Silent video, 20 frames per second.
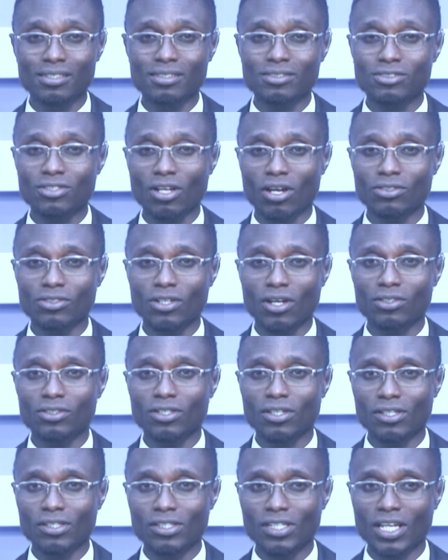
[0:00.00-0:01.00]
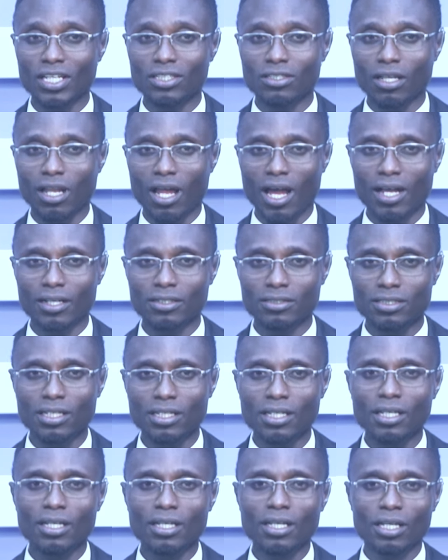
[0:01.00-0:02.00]
standard gauge lines
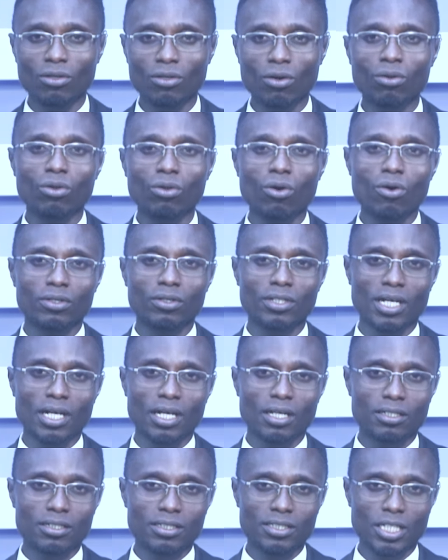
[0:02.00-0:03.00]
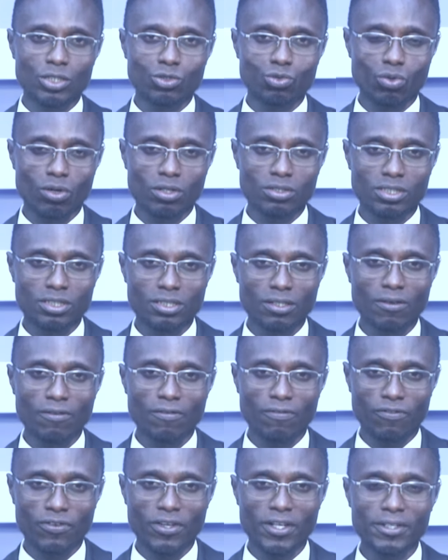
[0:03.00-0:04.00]
and all other networks
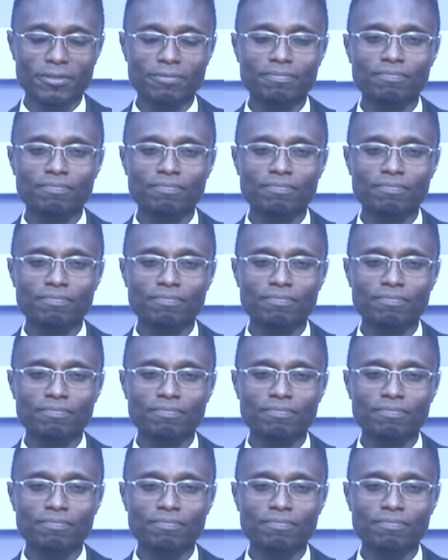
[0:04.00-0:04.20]
free.